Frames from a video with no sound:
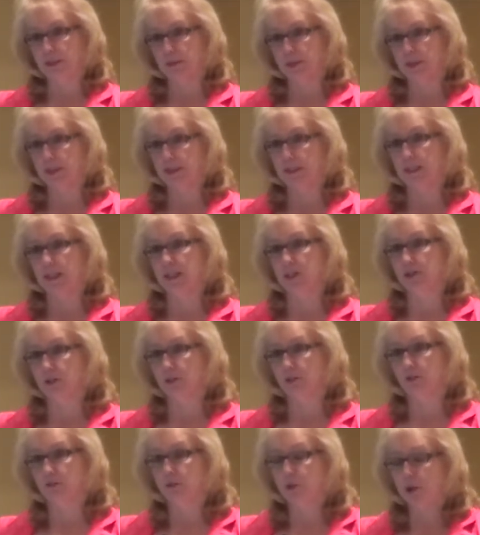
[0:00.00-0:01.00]
presentation
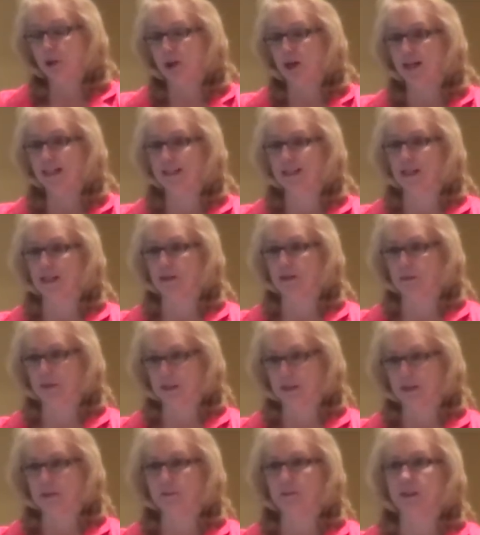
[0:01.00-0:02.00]
for I-10, it was
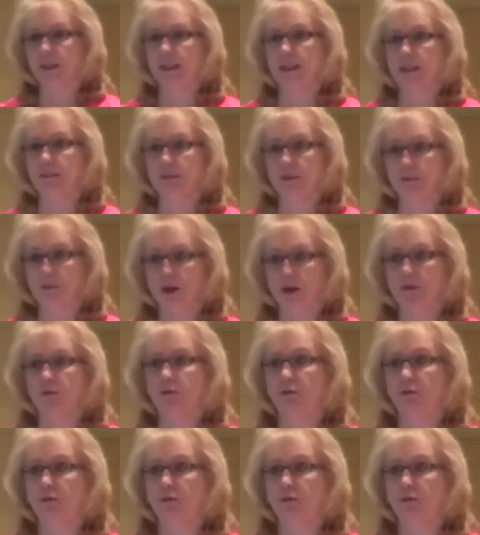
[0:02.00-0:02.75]
something to keep in mind